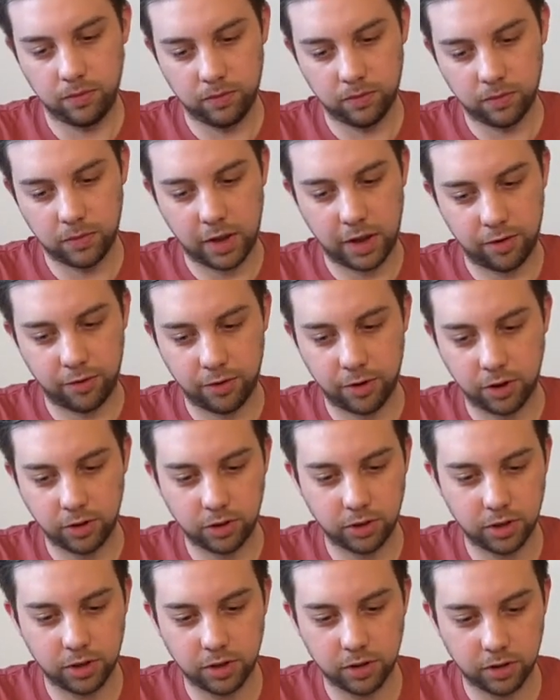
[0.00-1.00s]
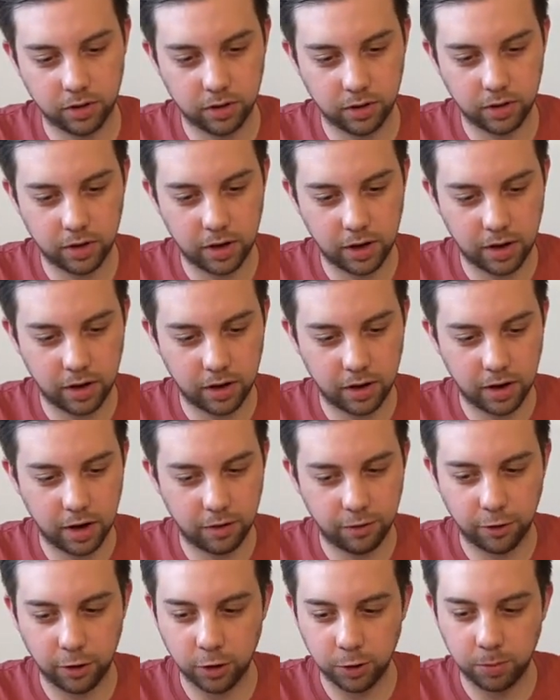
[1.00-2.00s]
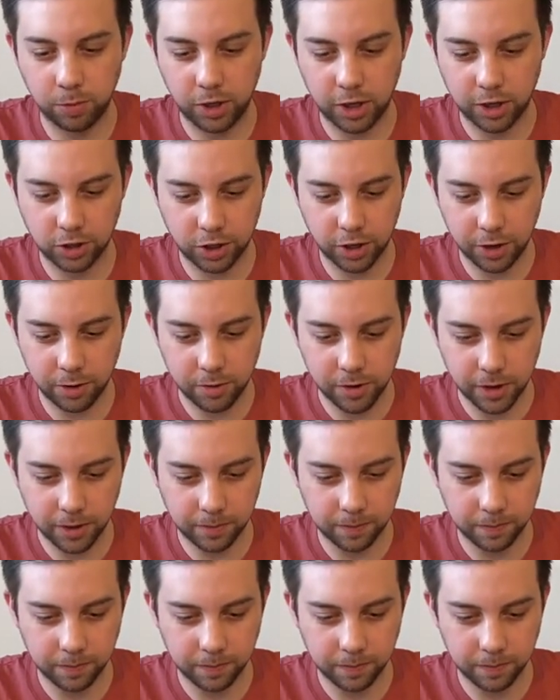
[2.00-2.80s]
At first blush anyway.